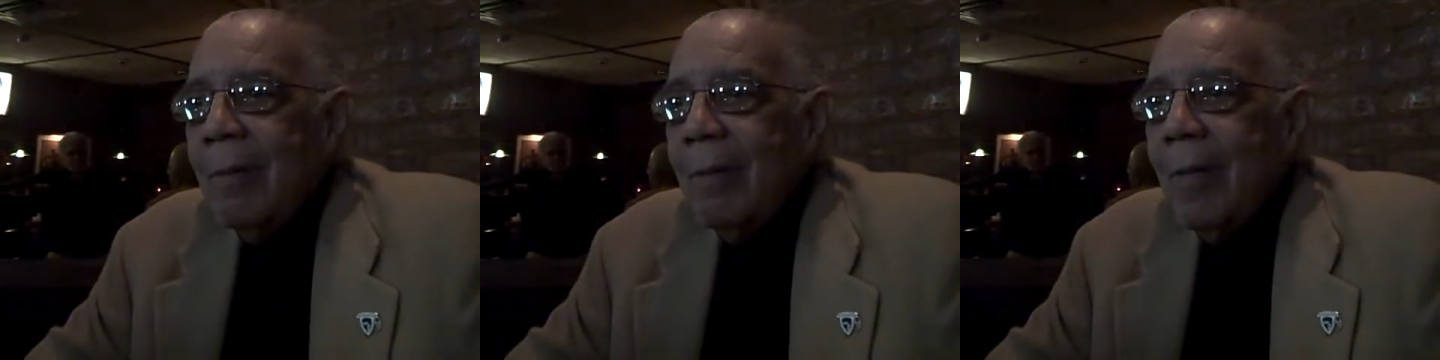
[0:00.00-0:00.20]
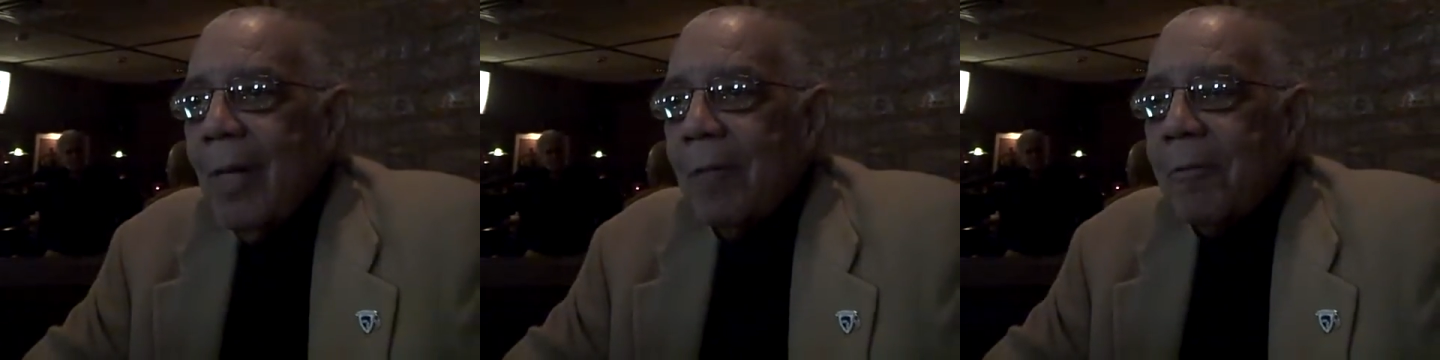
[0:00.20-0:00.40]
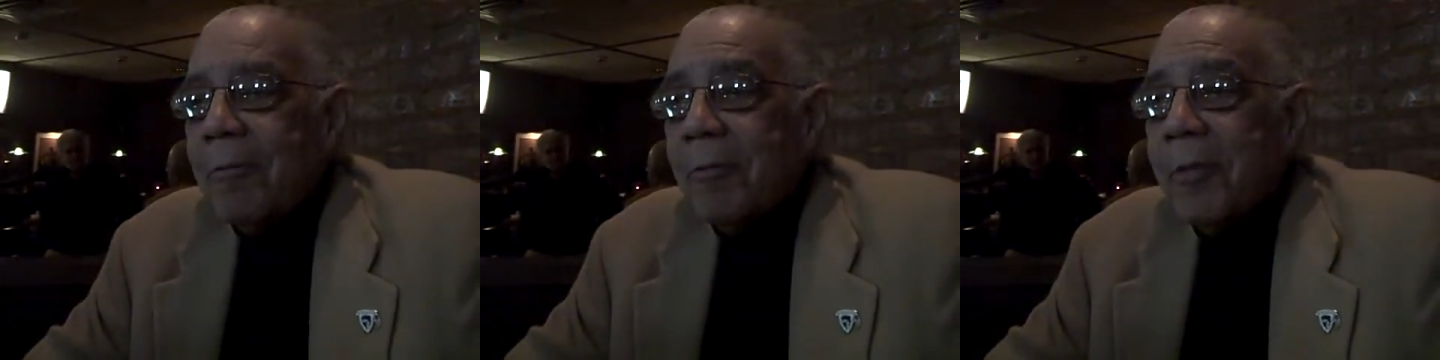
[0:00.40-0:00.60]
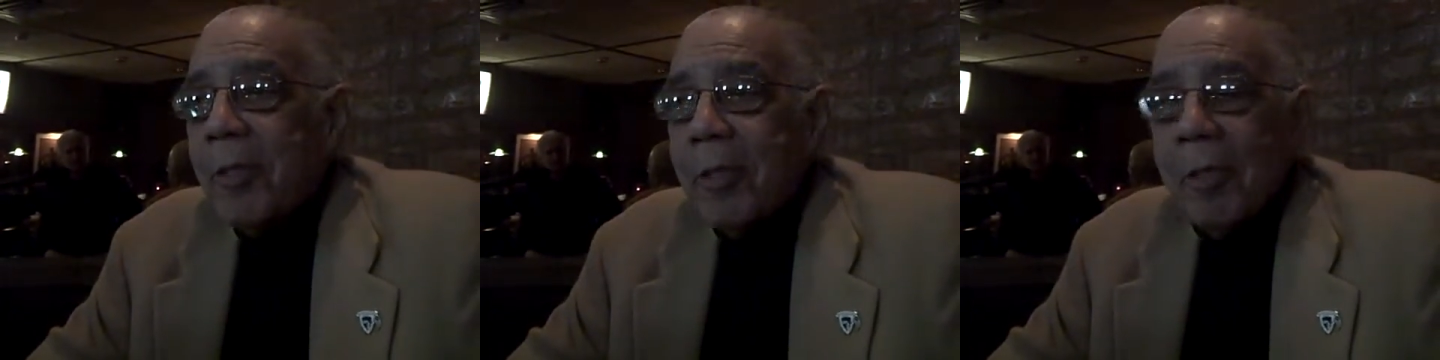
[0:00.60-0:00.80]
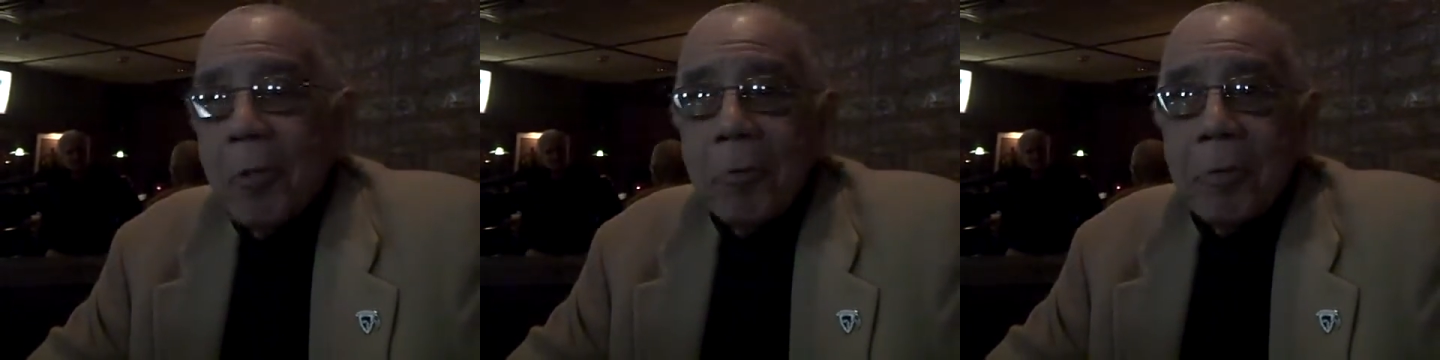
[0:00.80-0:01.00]
I was very
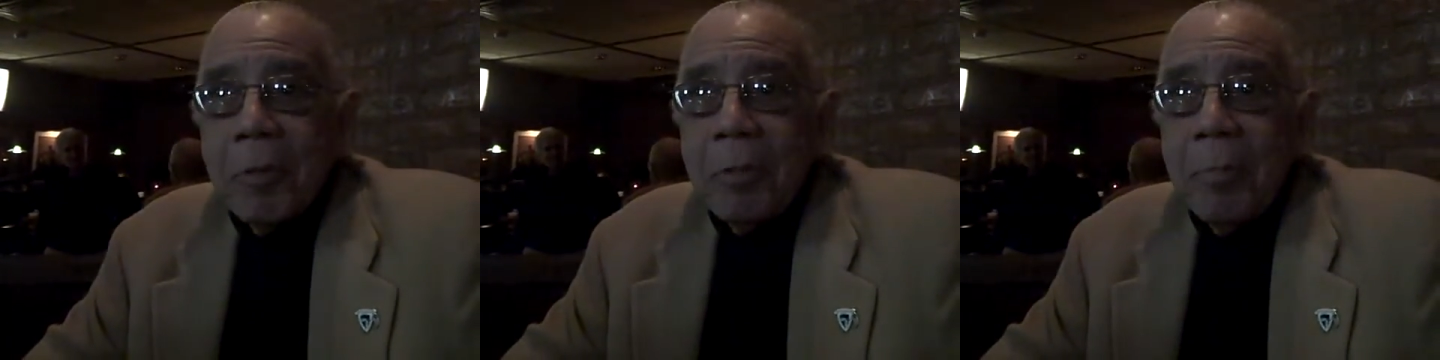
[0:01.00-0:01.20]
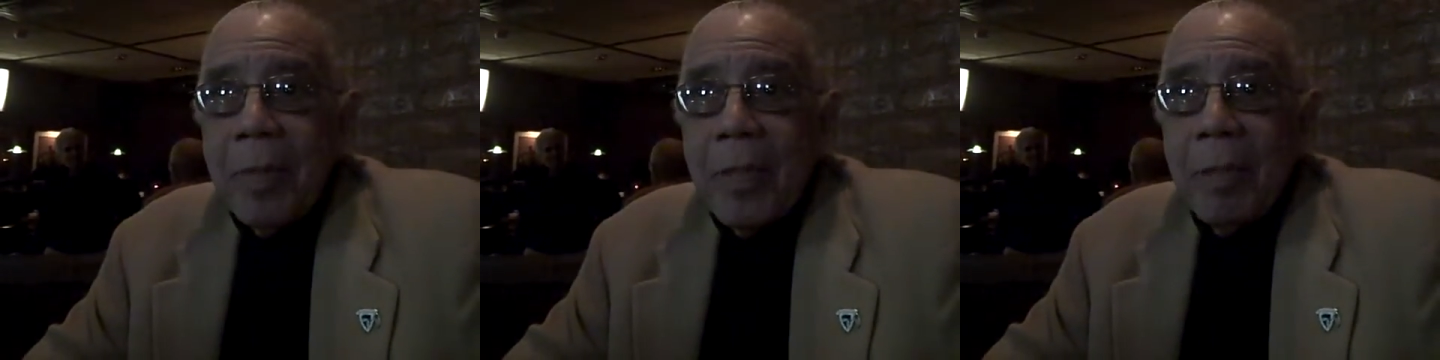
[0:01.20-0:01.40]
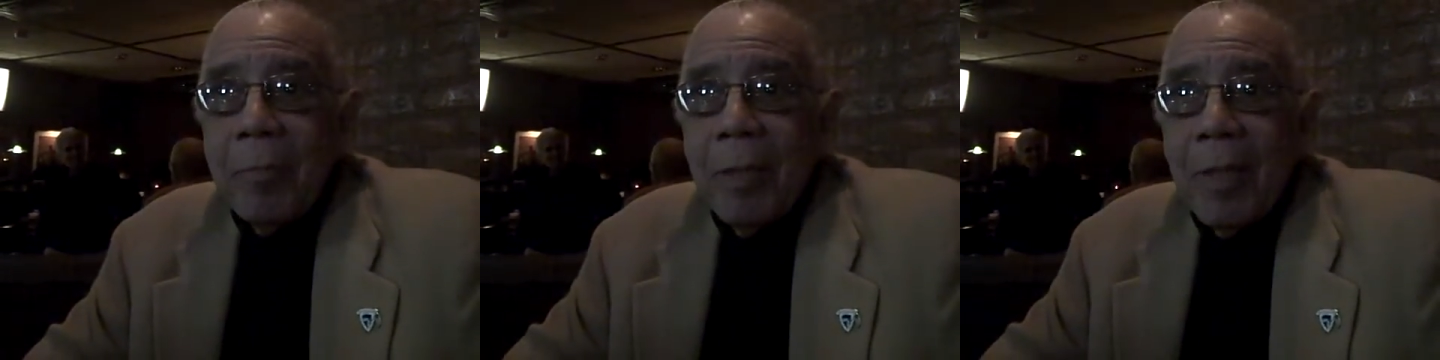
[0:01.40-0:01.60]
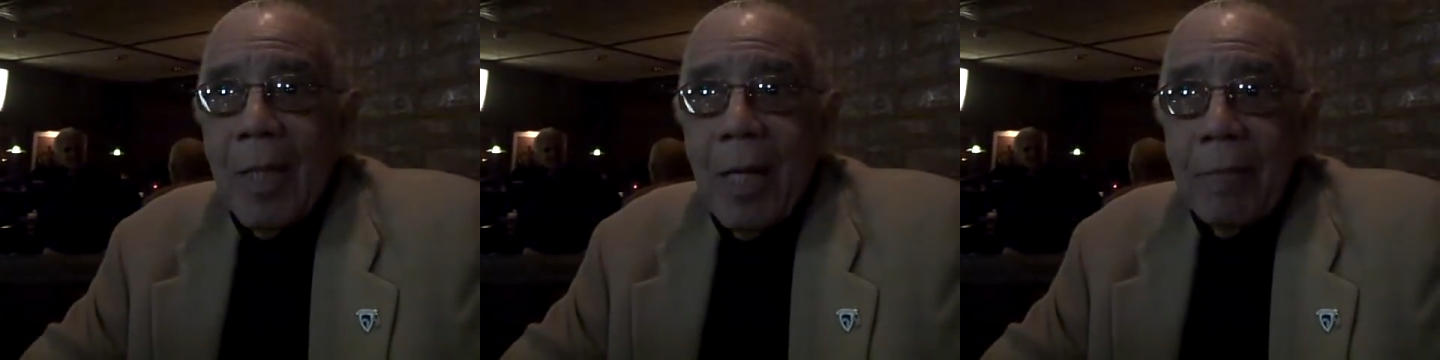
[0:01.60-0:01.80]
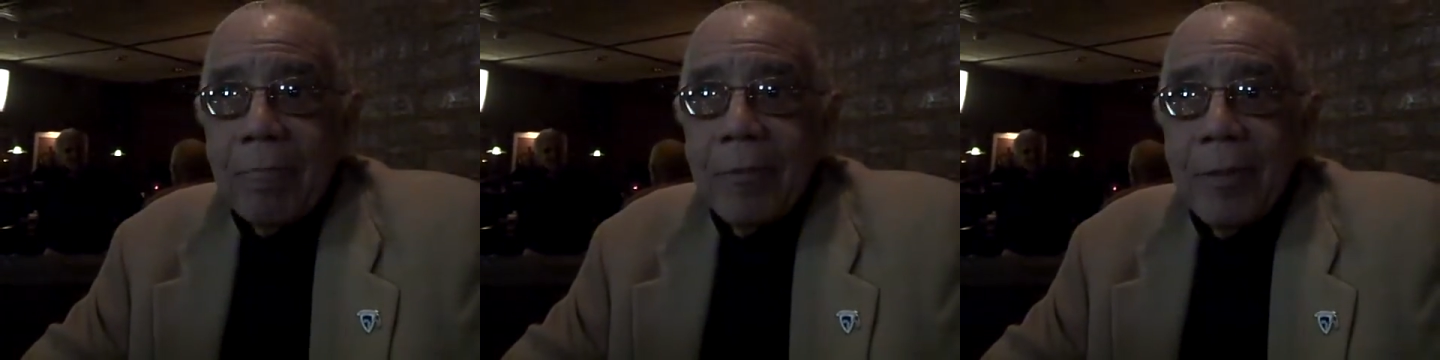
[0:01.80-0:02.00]
close to becoming a
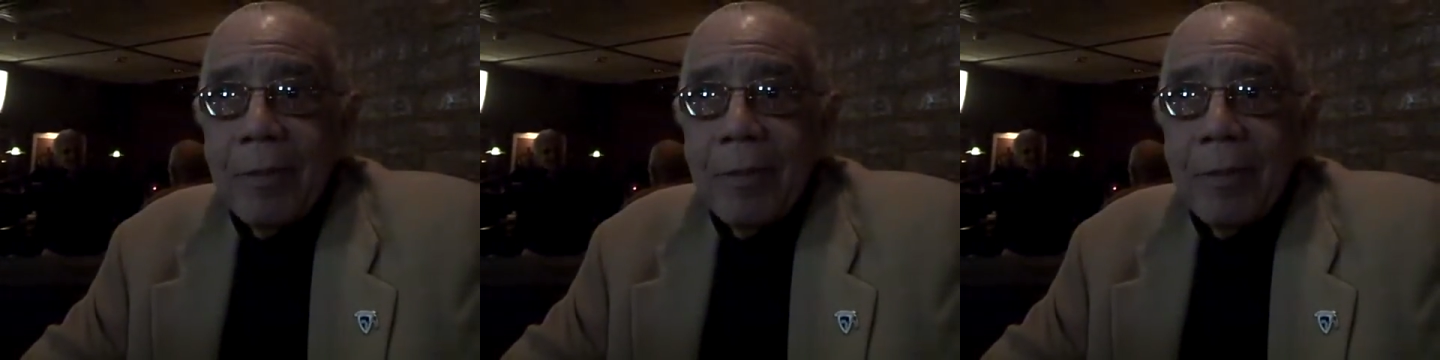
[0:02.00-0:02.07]
lifer.